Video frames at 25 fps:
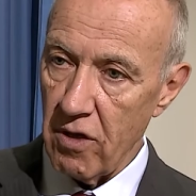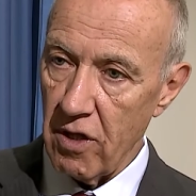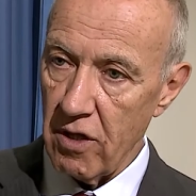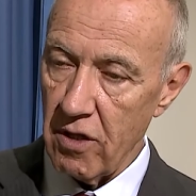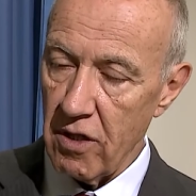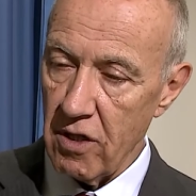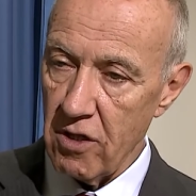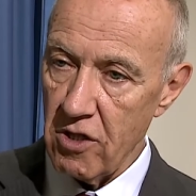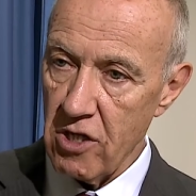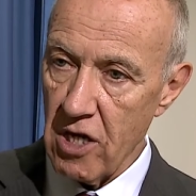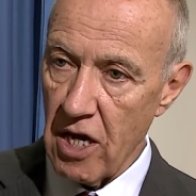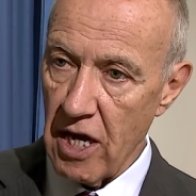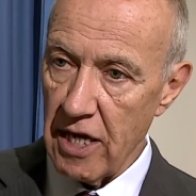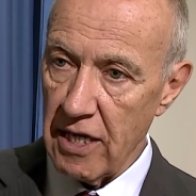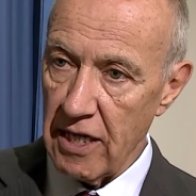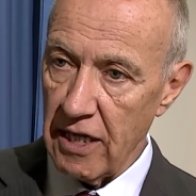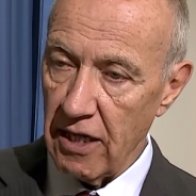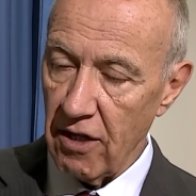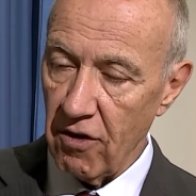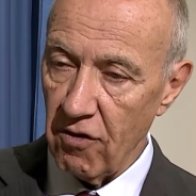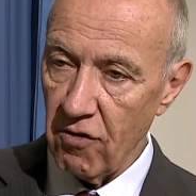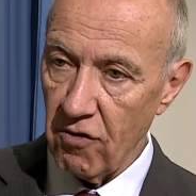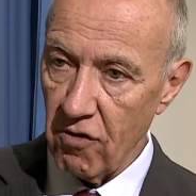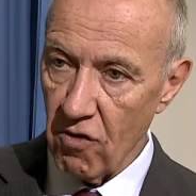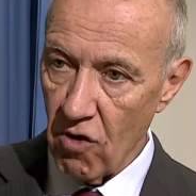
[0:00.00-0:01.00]
that the
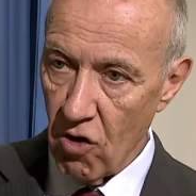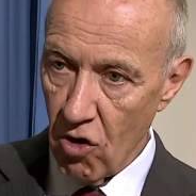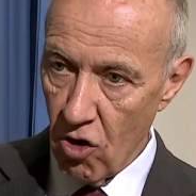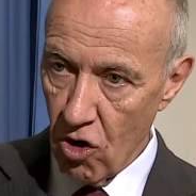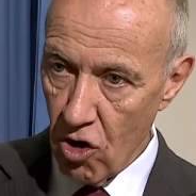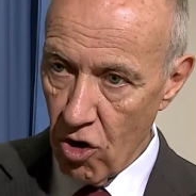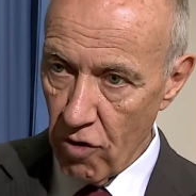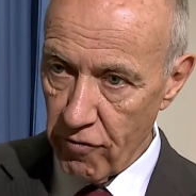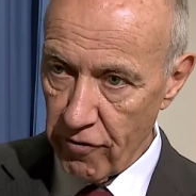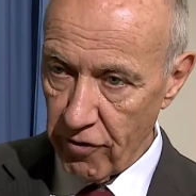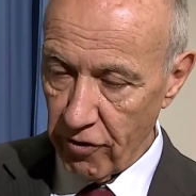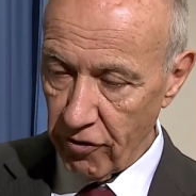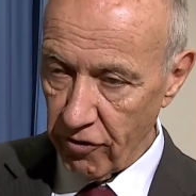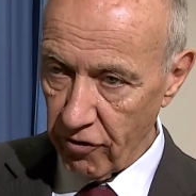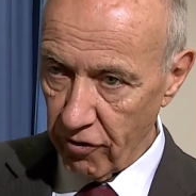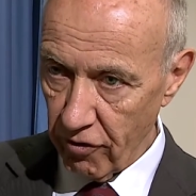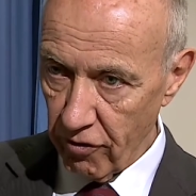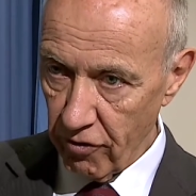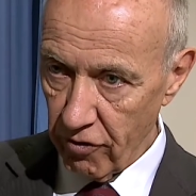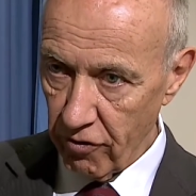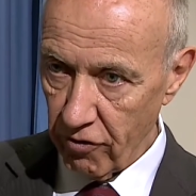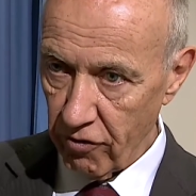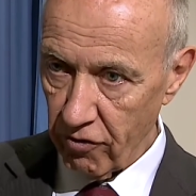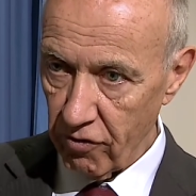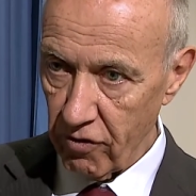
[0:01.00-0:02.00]
Chinese
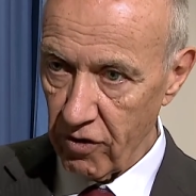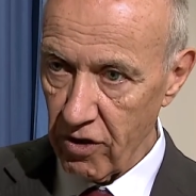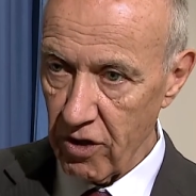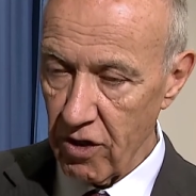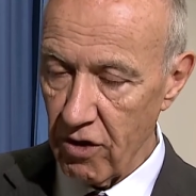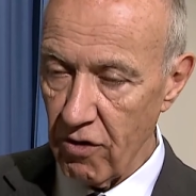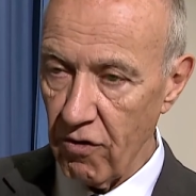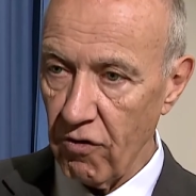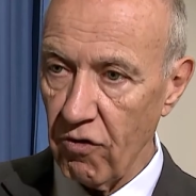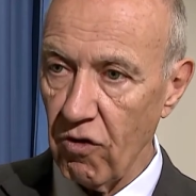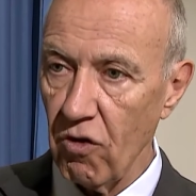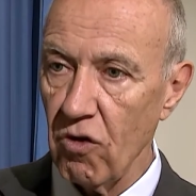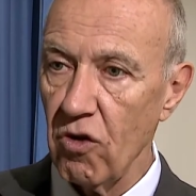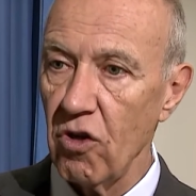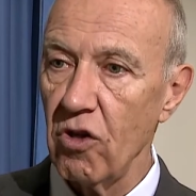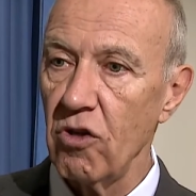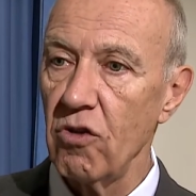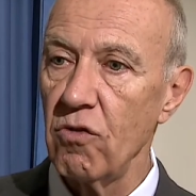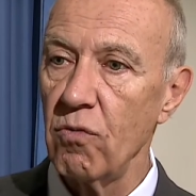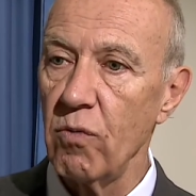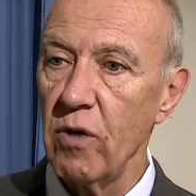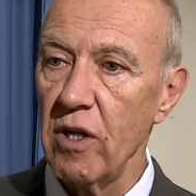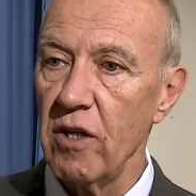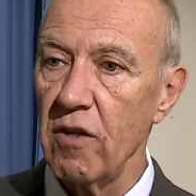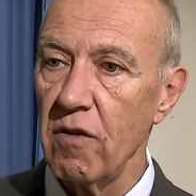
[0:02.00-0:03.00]
offices
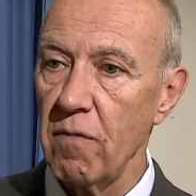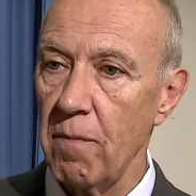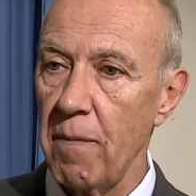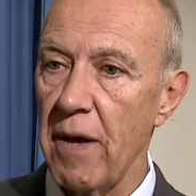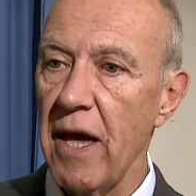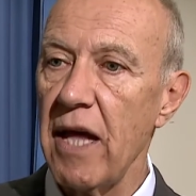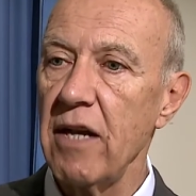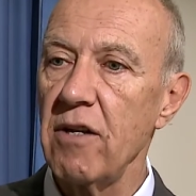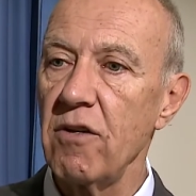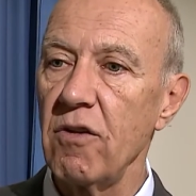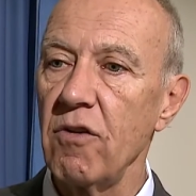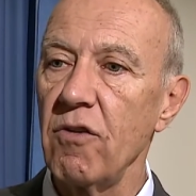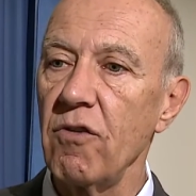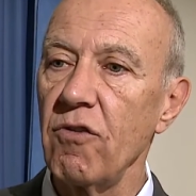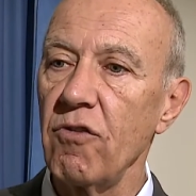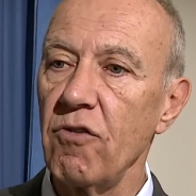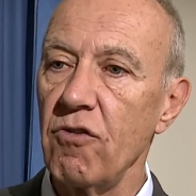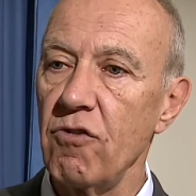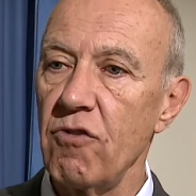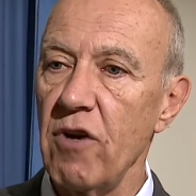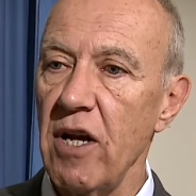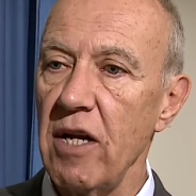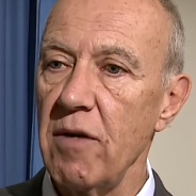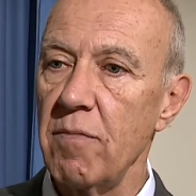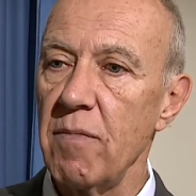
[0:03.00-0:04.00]
concerned with patents,
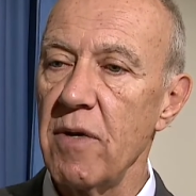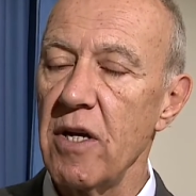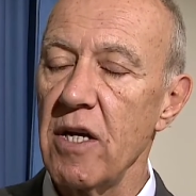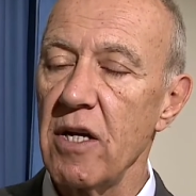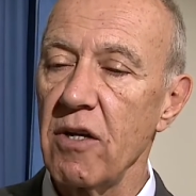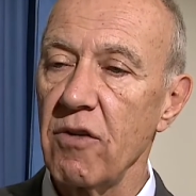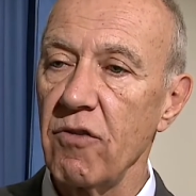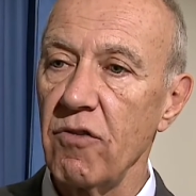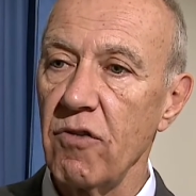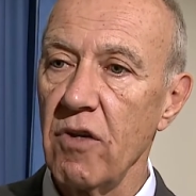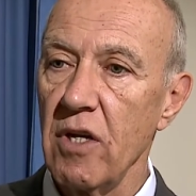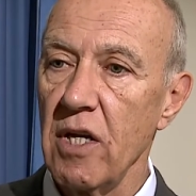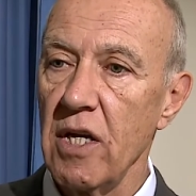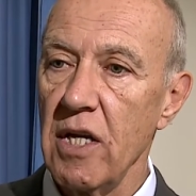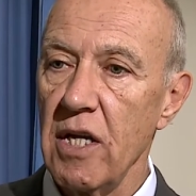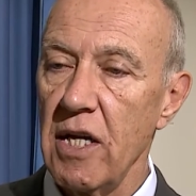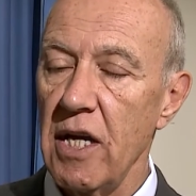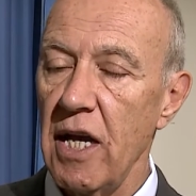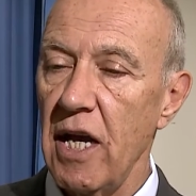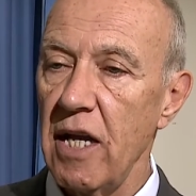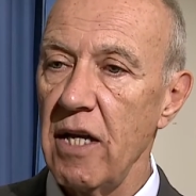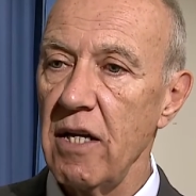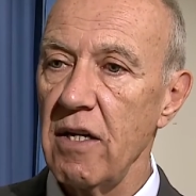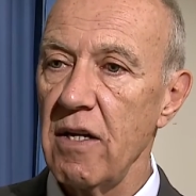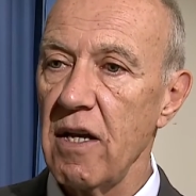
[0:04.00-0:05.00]
trademarks,
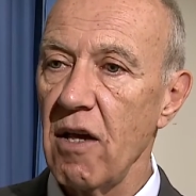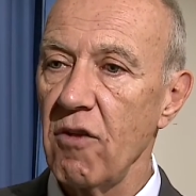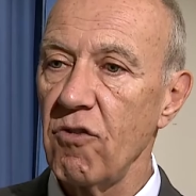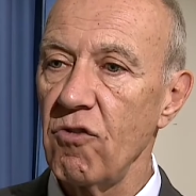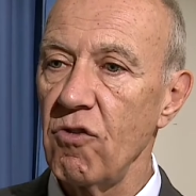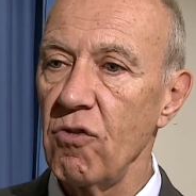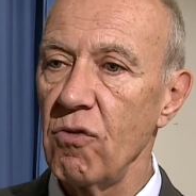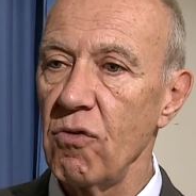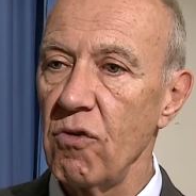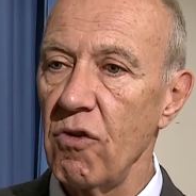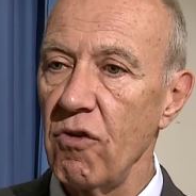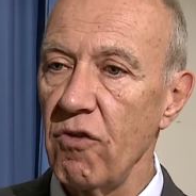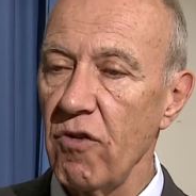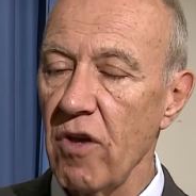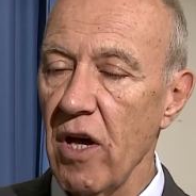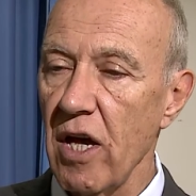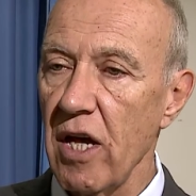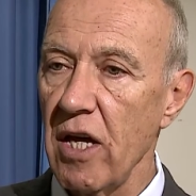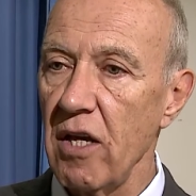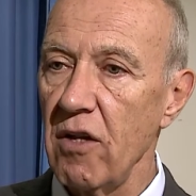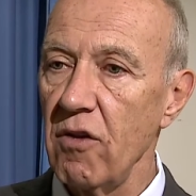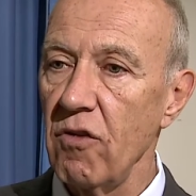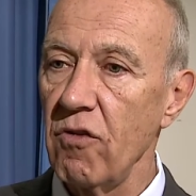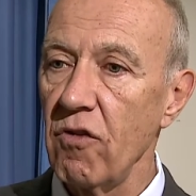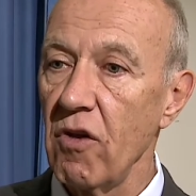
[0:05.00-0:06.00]
and industrial
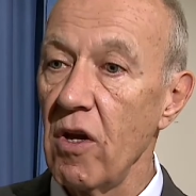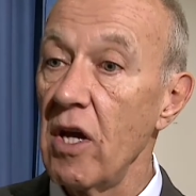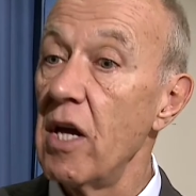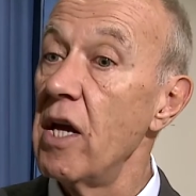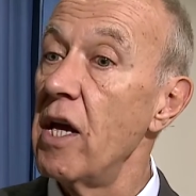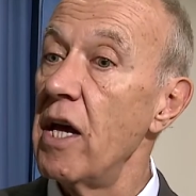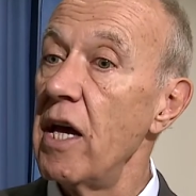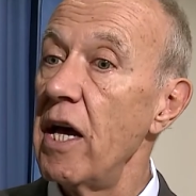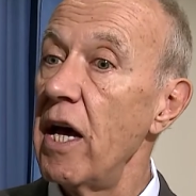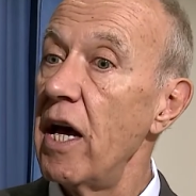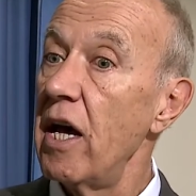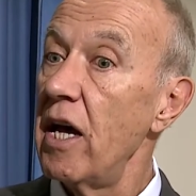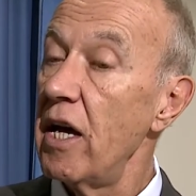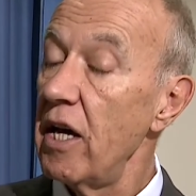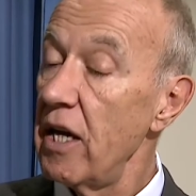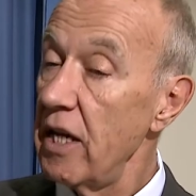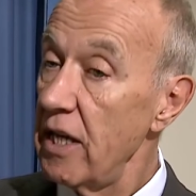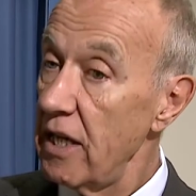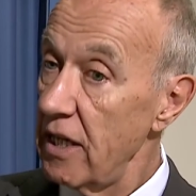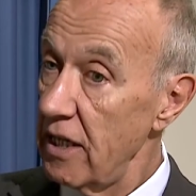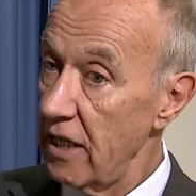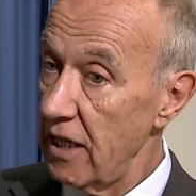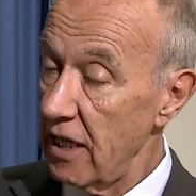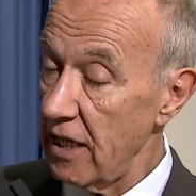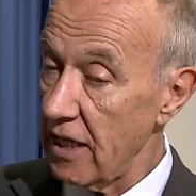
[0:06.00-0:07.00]
designs,
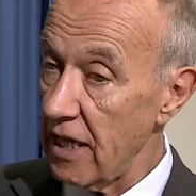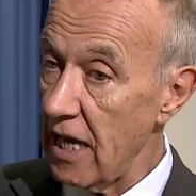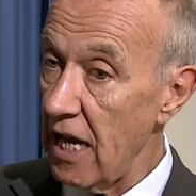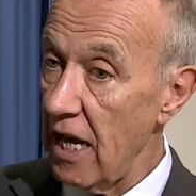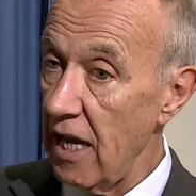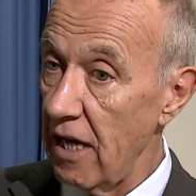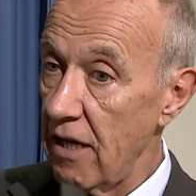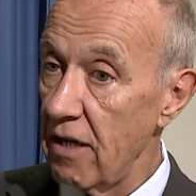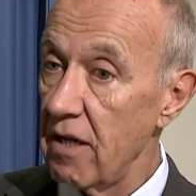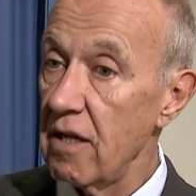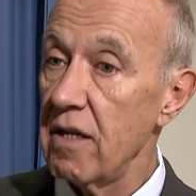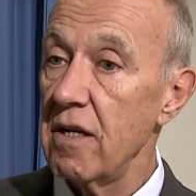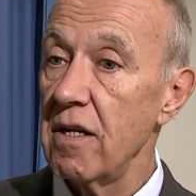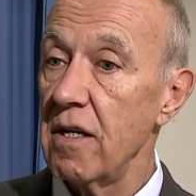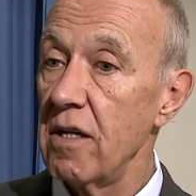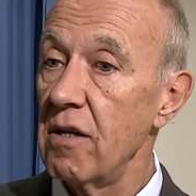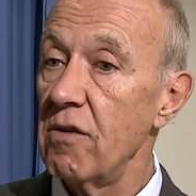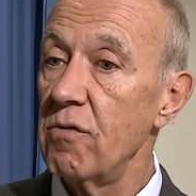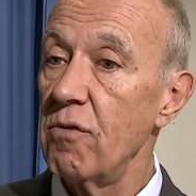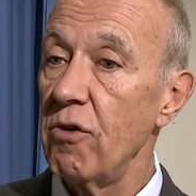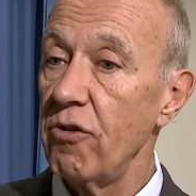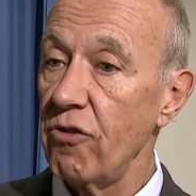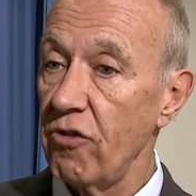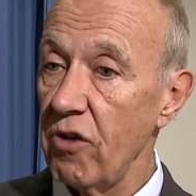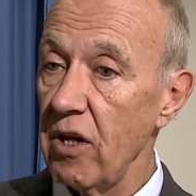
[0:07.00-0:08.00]
again,
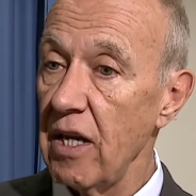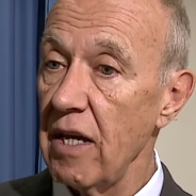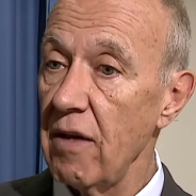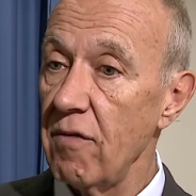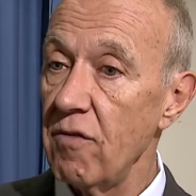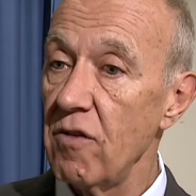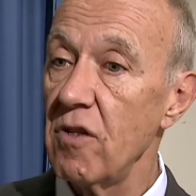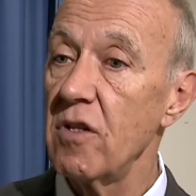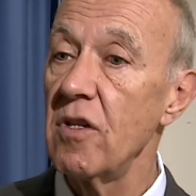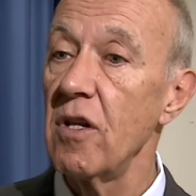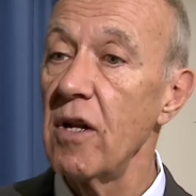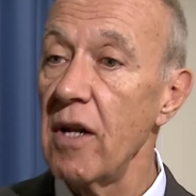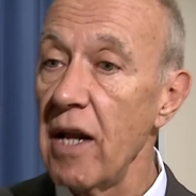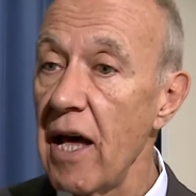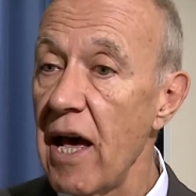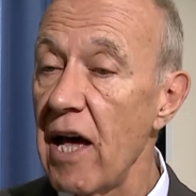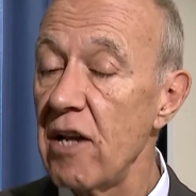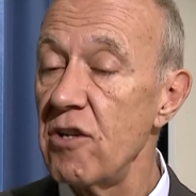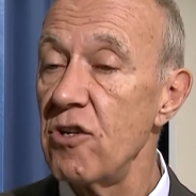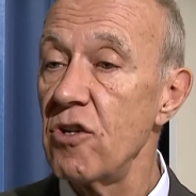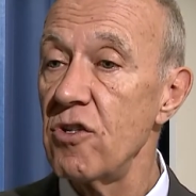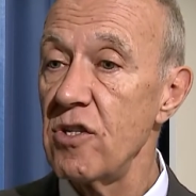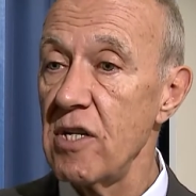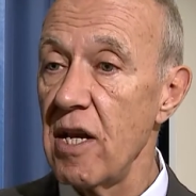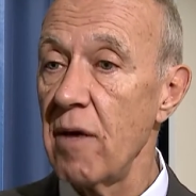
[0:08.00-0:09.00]
receive the
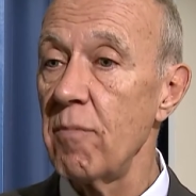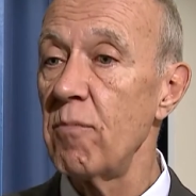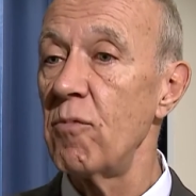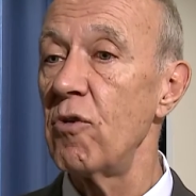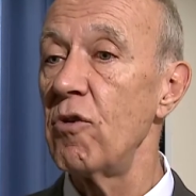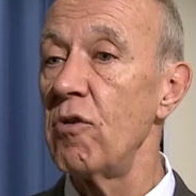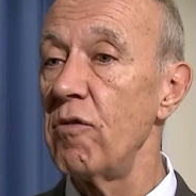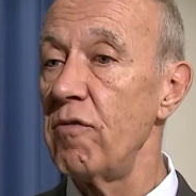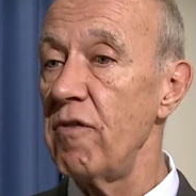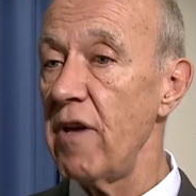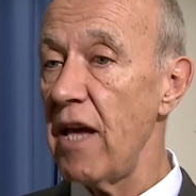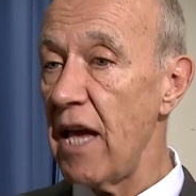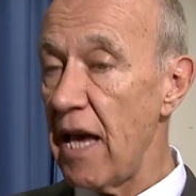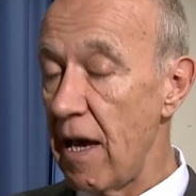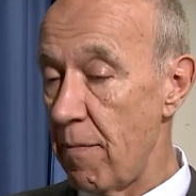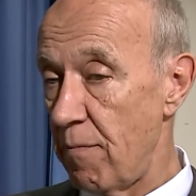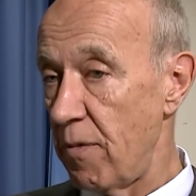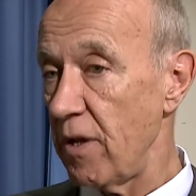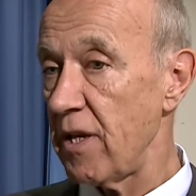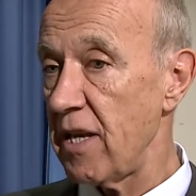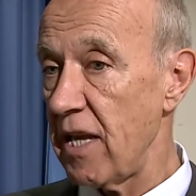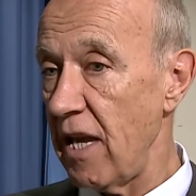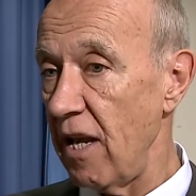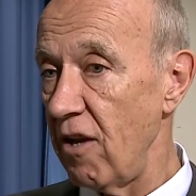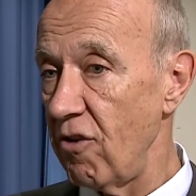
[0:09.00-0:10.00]
largest number of
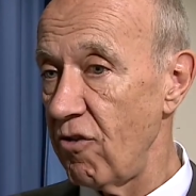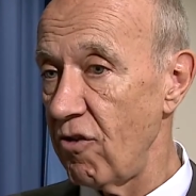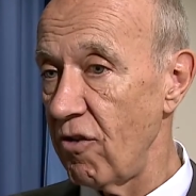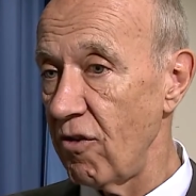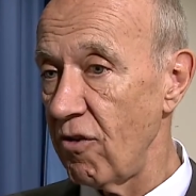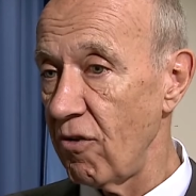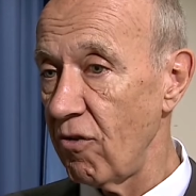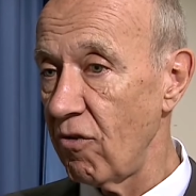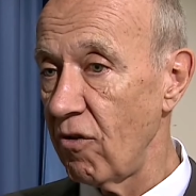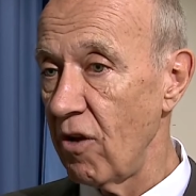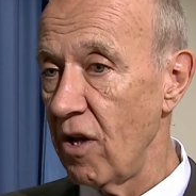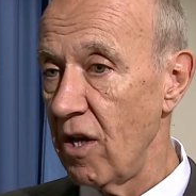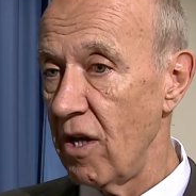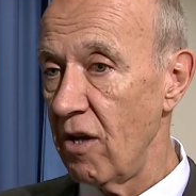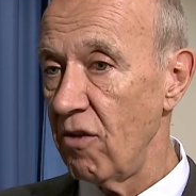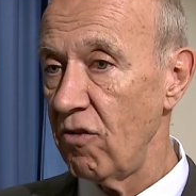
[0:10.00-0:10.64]
applications.